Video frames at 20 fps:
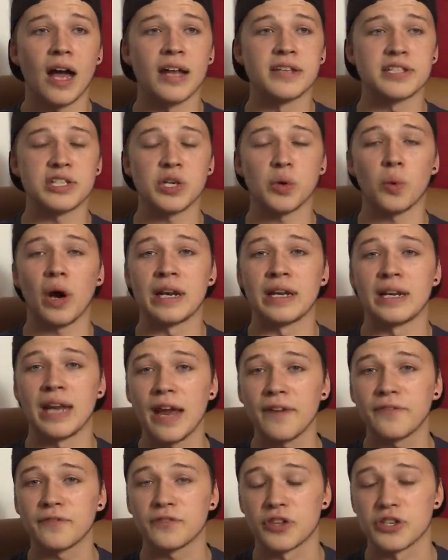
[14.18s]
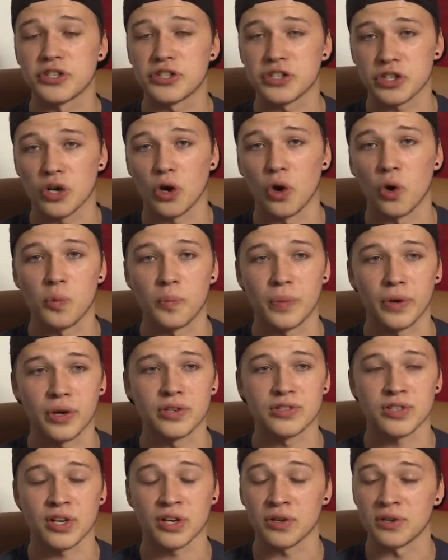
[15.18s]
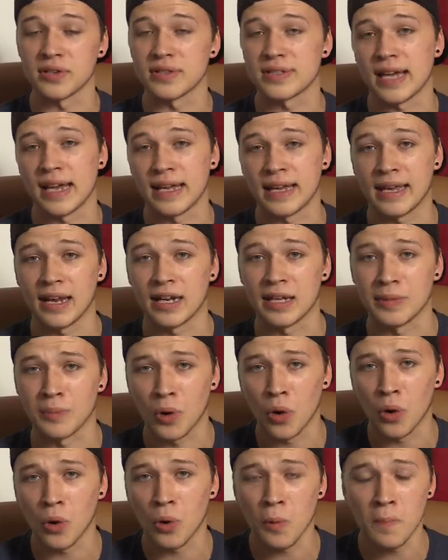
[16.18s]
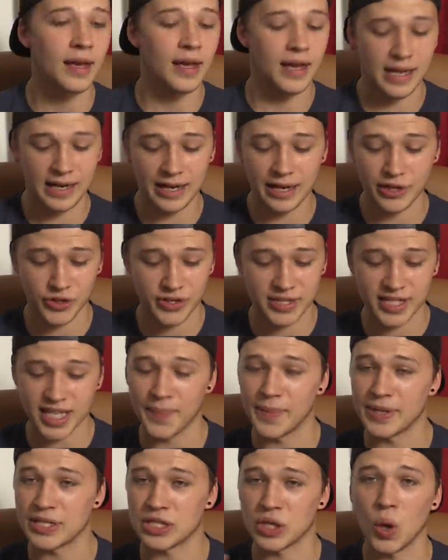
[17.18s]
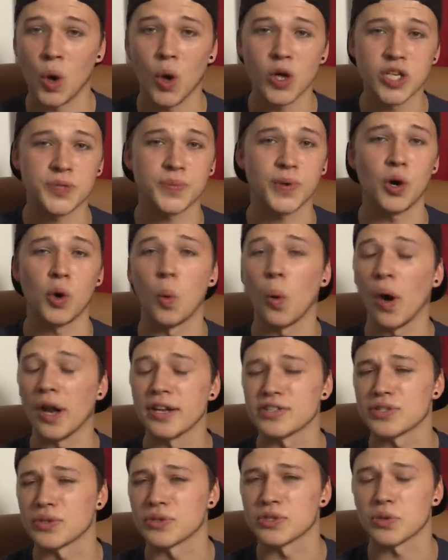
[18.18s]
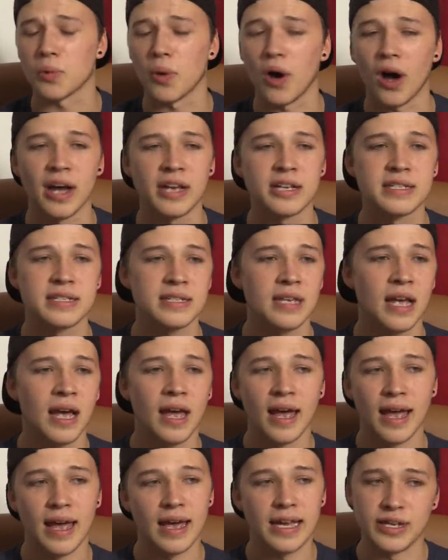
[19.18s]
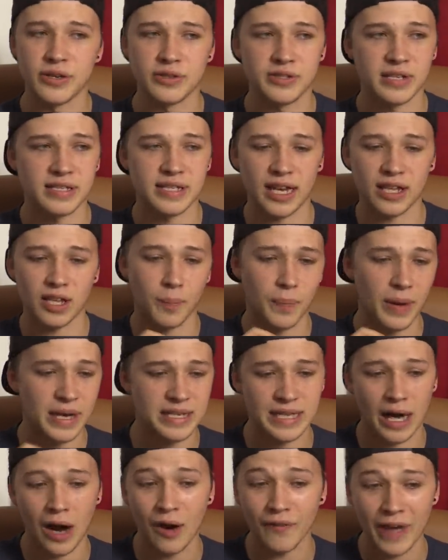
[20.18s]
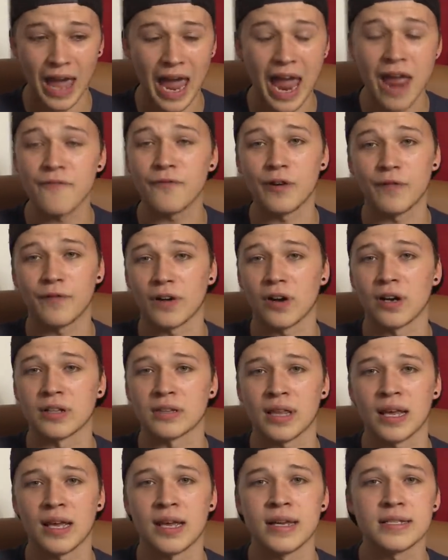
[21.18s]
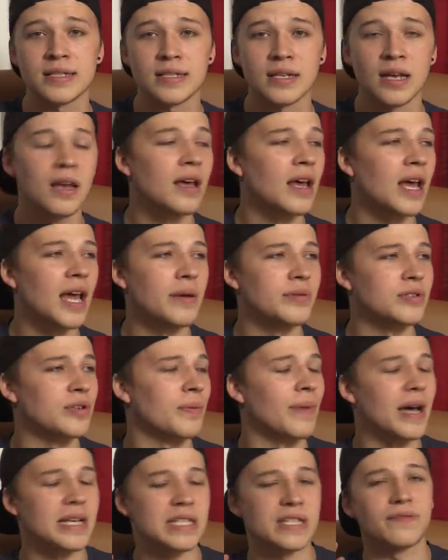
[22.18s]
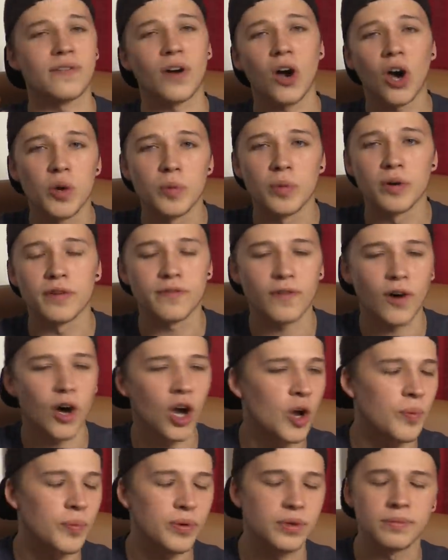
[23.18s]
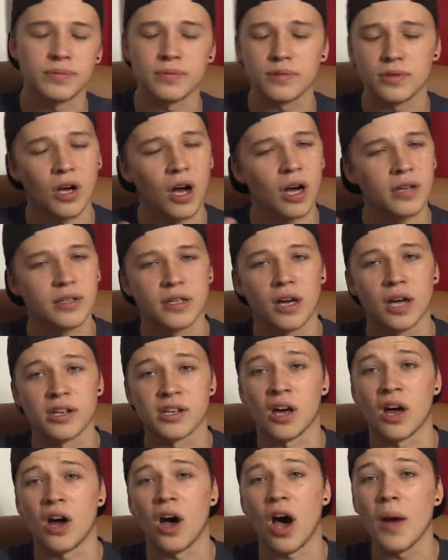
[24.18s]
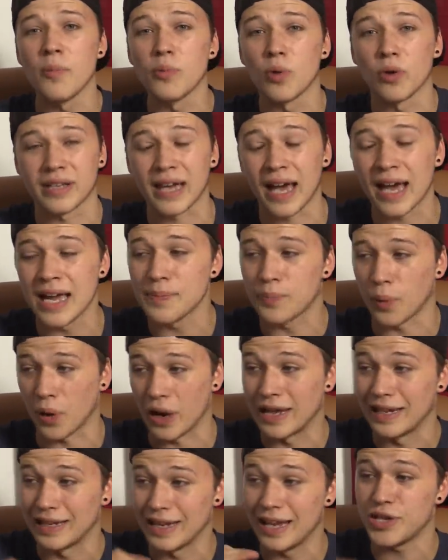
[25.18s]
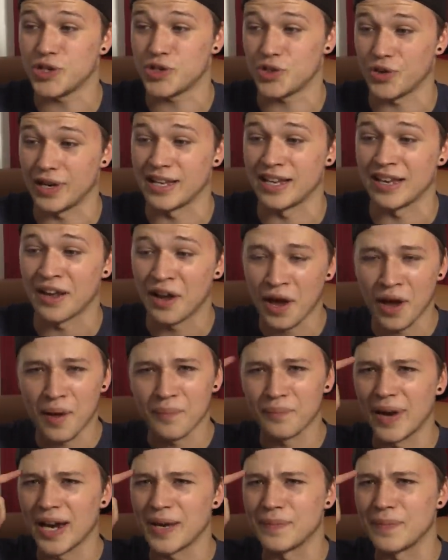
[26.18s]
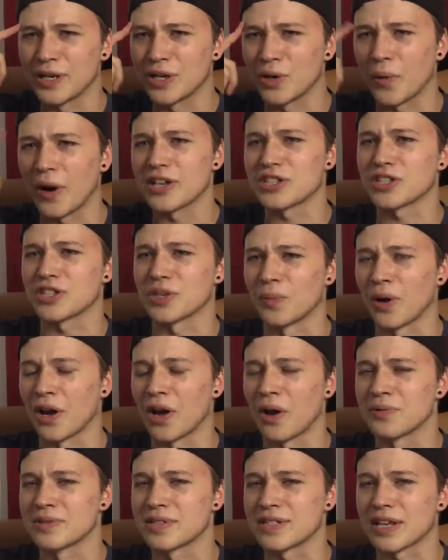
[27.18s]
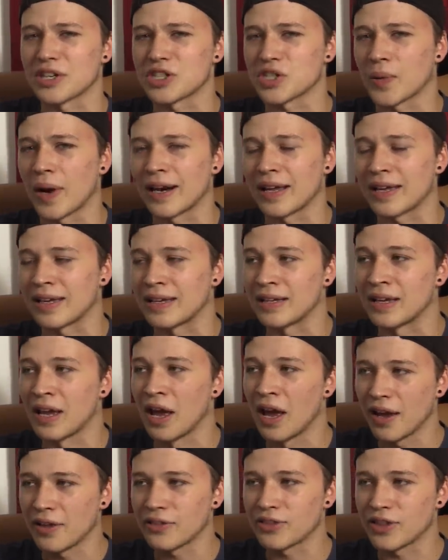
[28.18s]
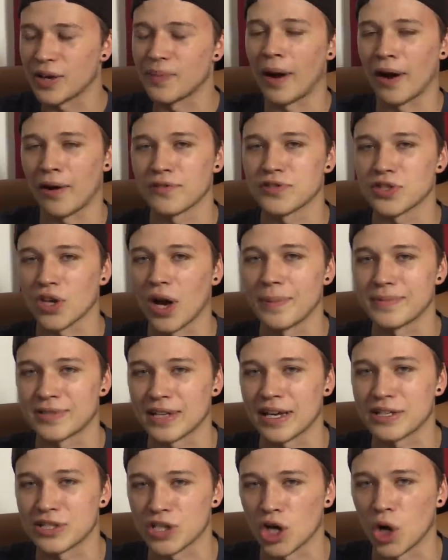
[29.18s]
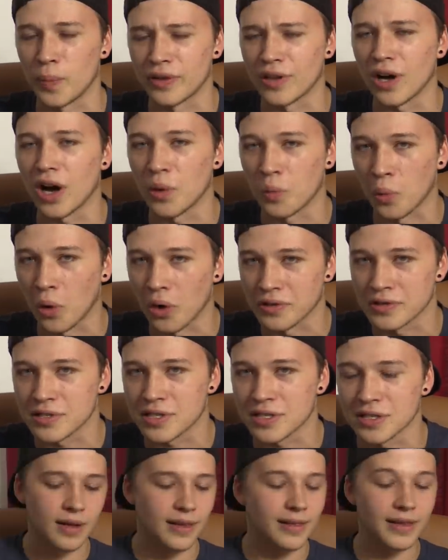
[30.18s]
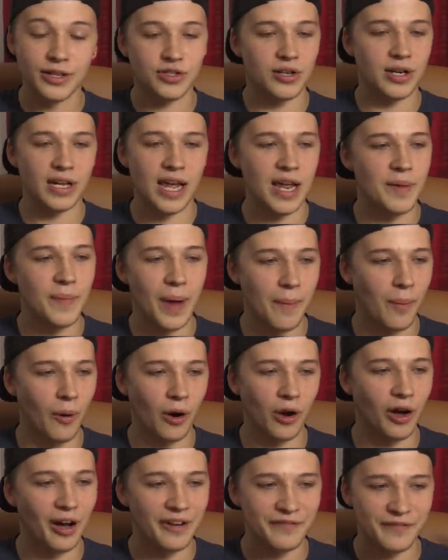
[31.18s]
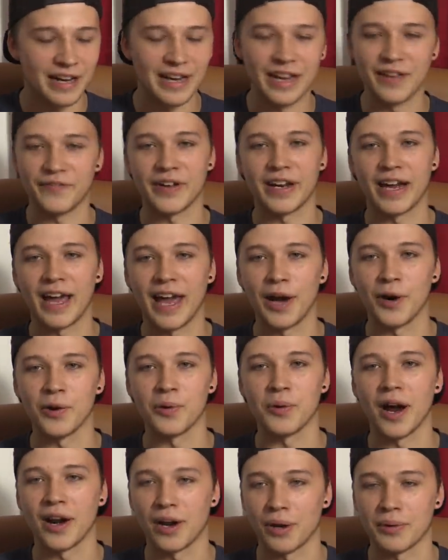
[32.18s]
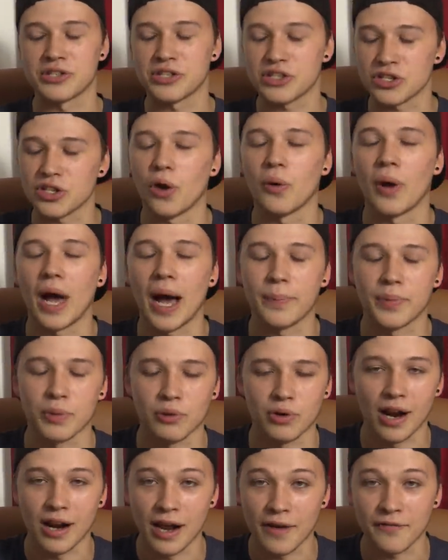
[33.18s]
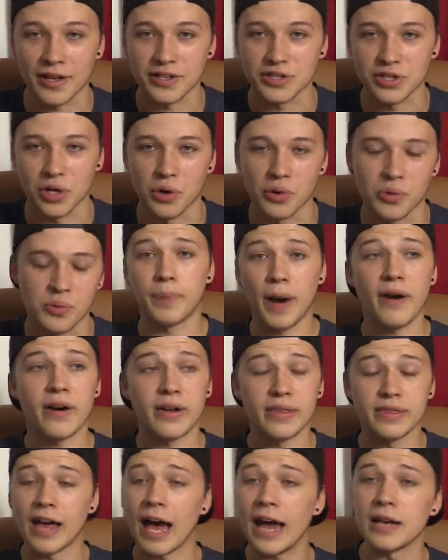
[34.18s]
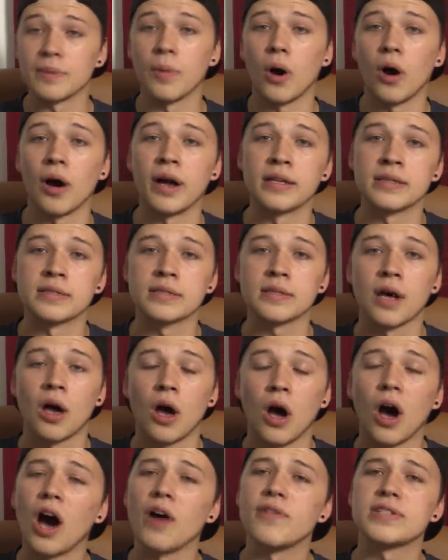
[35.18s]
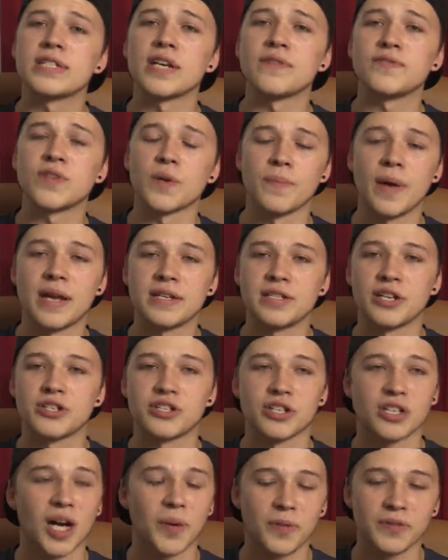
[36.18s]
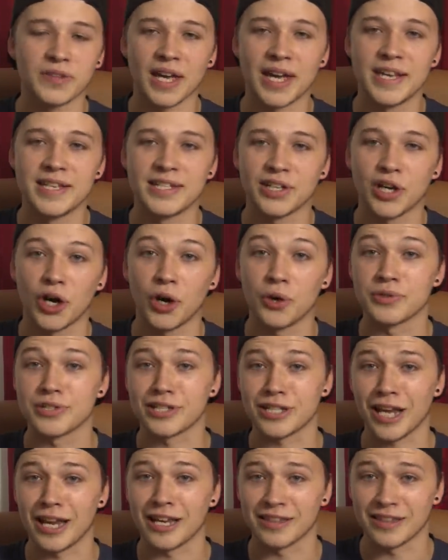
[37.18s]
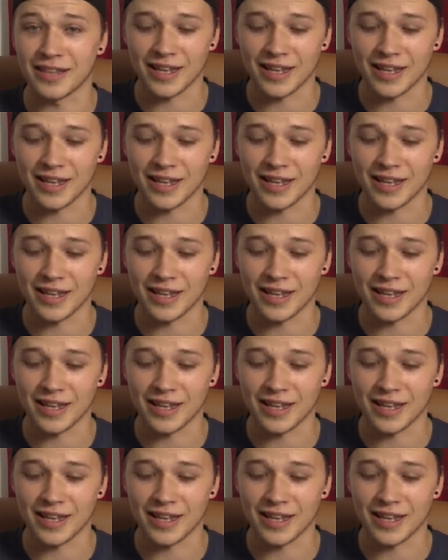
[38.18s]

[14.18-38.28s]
until I left the school because I couldn't take it anymore. He literally sent me to hospital once or twice. He used to take the piss out of everything I did he was a massive homophobe and yada yada. I'm not gay, but he literally made me question my own sexuality the amount of times that he told me that I was. Literally, he made my life a living hell, and I was so happy when I left that school. Bearing that in mind, I received a message a couple of days ago saying